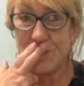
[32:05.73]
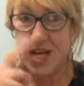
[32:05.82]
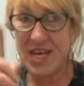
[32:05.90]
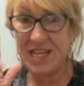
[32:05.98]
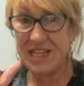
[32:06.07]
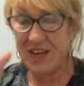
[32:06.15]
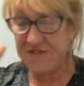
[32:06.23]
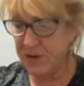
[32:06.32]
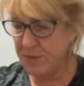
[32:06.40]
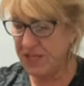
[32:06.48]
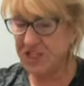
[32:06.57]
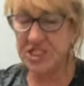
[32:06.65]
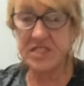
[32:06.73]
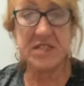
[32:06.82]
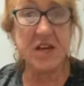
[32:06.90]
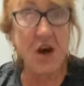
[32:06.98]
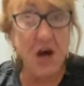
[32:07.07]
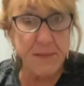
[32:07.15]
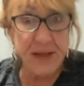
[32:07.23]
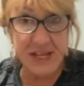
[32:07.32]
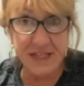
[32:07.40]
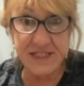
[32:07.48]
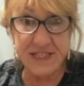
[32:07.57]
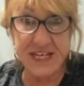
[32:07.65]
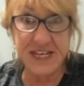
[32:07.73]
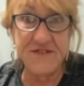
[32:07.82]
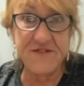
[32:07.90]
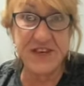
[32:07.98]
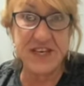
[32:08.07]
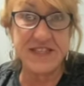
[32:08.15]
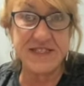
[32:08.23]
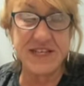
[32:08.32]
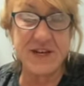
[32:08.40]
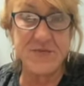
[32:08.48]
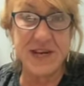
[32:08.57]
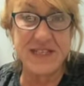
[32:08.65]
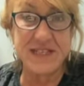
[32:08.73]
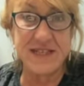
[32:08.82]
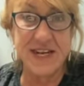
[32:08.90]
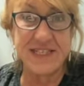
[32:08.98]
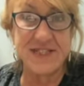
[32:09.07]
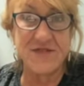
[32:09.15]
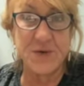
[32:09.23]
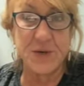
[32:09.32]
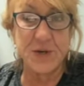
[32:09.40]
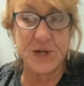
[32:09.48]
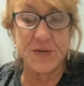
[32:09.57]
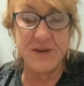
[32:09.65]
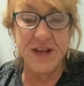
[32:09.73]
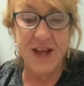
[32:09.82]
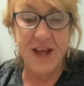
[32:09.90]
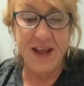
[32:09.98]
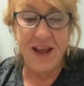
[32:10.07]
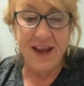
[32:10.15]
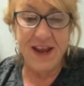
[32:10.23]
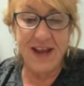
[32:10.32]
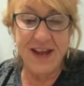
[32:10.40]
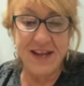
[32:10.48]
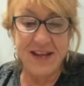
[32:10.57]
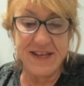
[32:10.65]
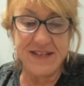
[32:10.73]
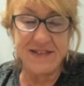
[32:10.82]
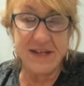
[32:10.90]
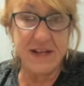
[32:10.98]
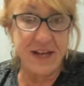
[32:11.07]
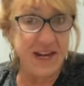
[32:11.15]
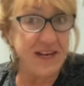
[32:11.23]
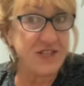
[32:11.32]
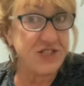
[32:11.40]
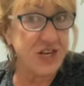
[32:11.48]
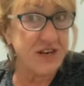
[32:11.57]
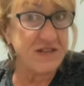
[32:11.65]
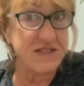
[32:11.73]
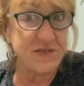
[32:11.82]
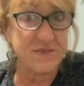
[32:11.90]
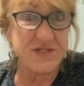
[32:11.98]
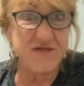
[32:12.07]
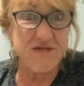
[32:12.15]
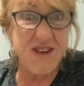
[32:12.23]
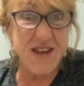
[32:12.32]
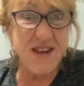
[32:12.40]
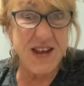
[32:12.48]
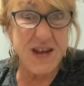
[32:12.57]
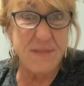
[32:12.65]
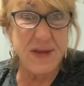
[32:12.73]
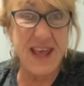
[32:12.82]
Love you bunches. Comment if it resonates for you, and like, share, and subscribe.